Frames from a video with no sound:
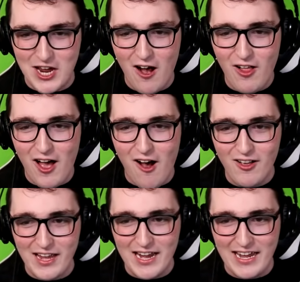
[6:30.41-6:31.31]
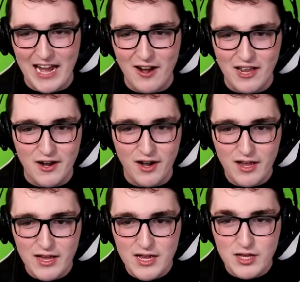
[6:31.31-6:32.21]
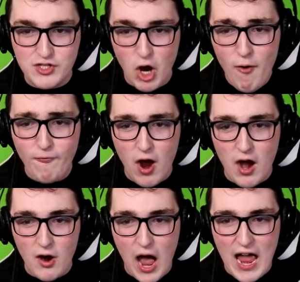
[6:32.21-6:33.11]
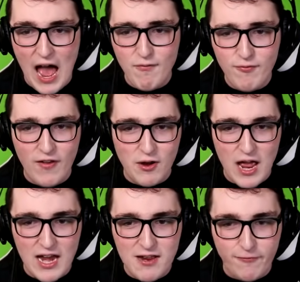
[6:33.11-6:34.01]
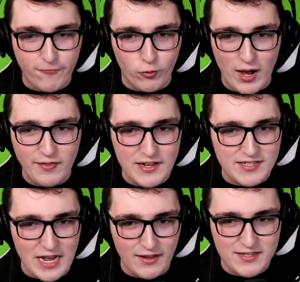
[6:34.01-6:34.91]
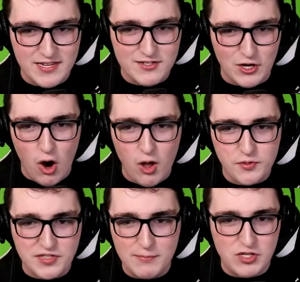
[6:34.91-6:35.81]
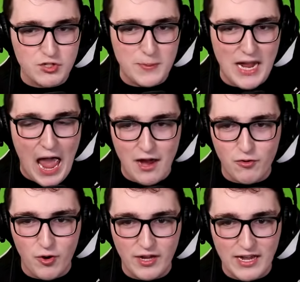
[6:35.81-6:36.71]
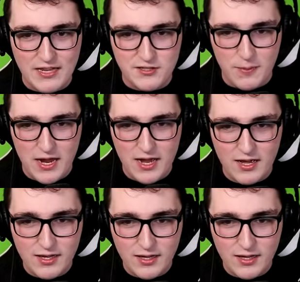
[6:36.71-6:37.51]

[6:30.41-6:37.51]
Y'all all got to get out of here. So far, I haven't found any friendly skeletons. They all seem to just be aggroing against me.